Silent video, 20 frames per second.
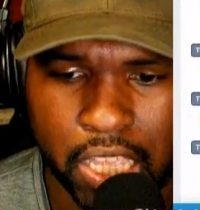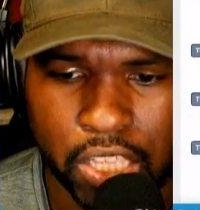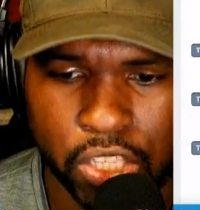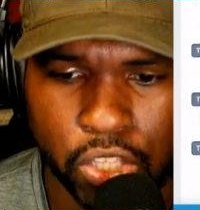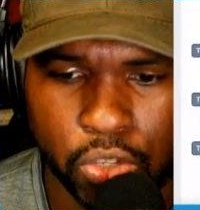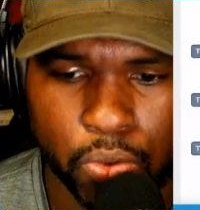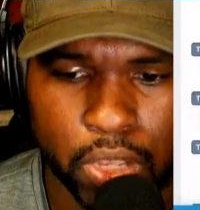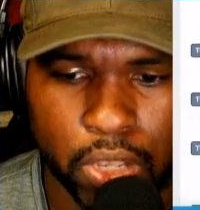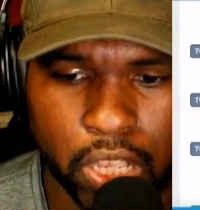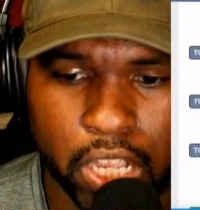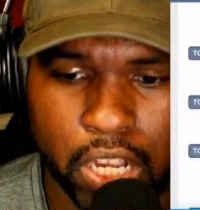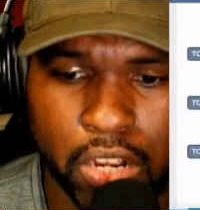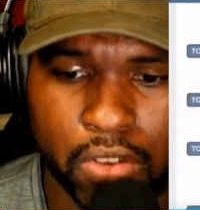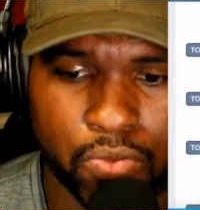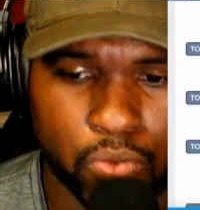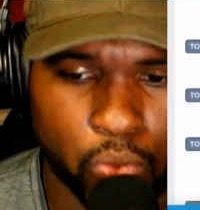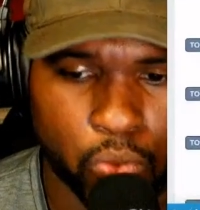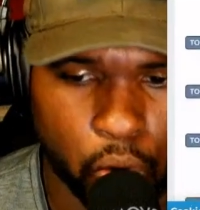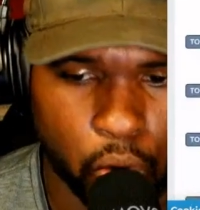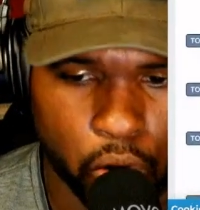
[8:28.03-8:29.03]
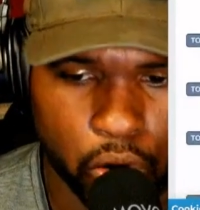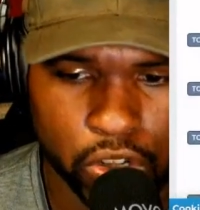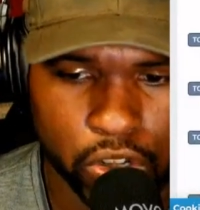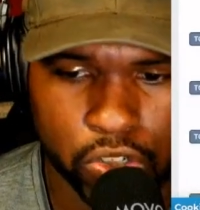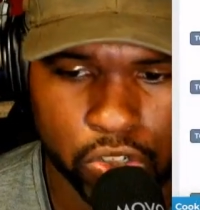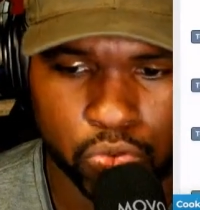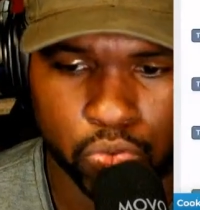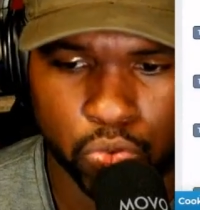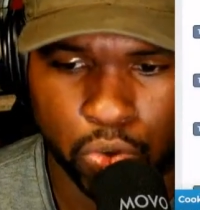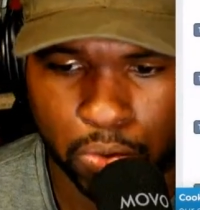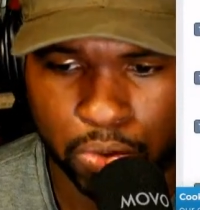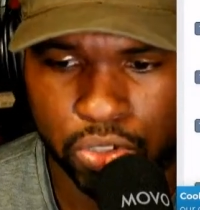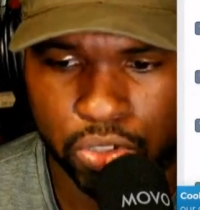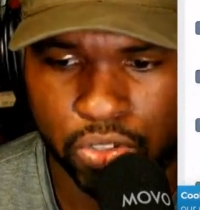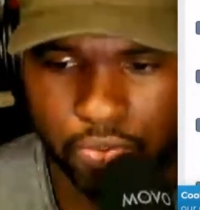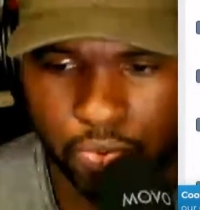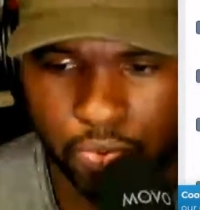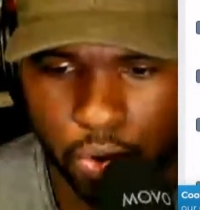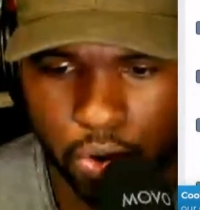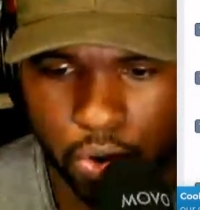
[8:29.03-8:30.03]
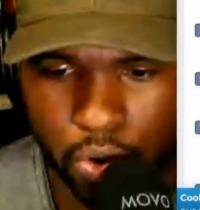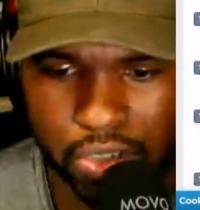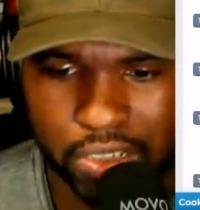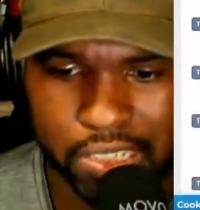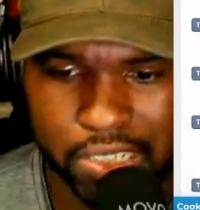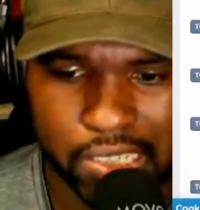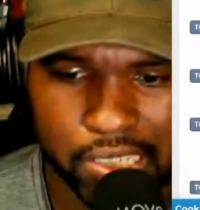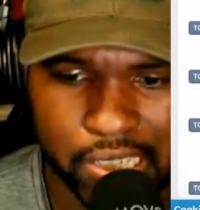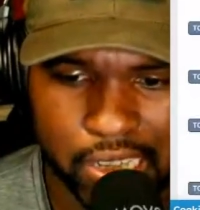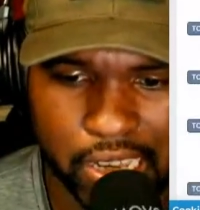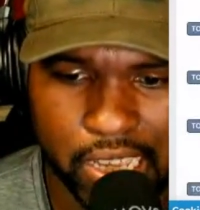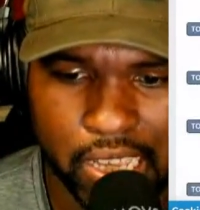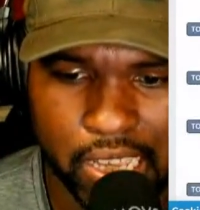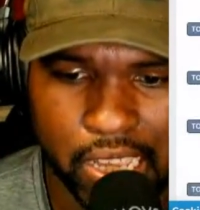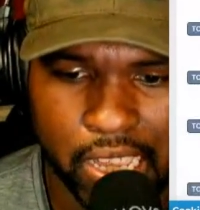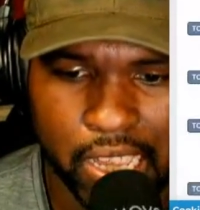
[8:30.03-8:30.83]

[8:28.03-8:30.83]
You will hear of wars, rumors of wars, and see,